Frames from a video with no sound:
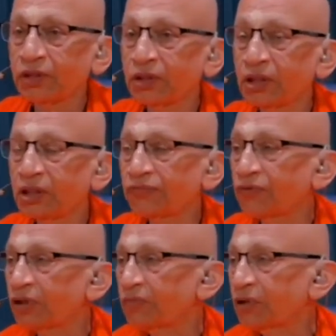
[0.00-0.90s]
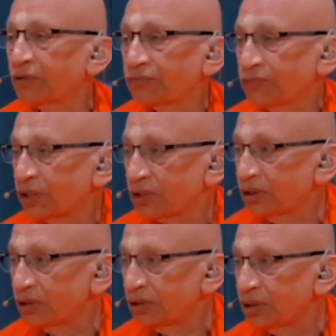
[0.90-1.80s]
In the form of,
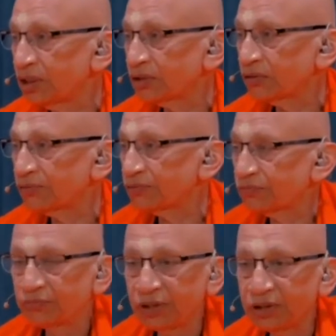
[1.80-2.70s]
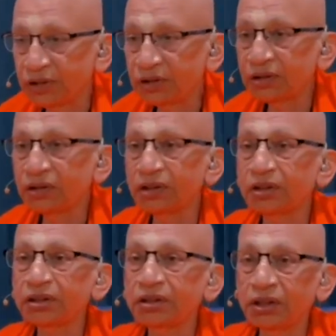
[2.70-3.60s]
naturally, death of many
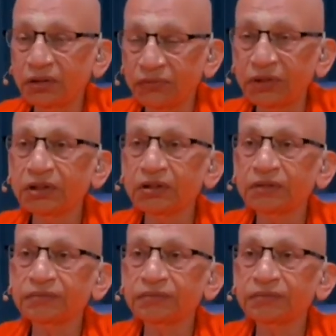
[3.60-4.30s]
near and dear ones.